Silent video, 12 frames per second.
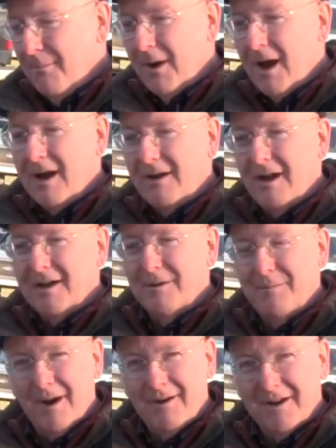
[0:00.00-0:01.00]
But unlike
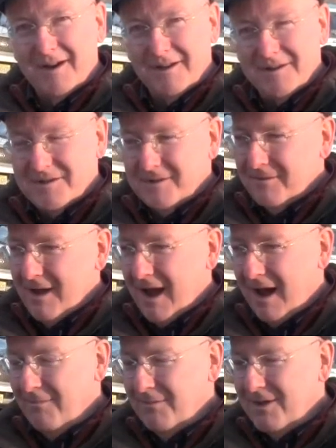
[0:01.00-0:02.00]
Americans,
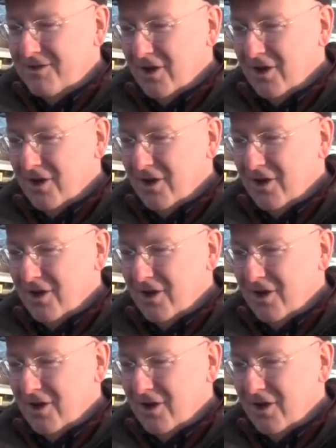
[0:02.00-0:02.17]
the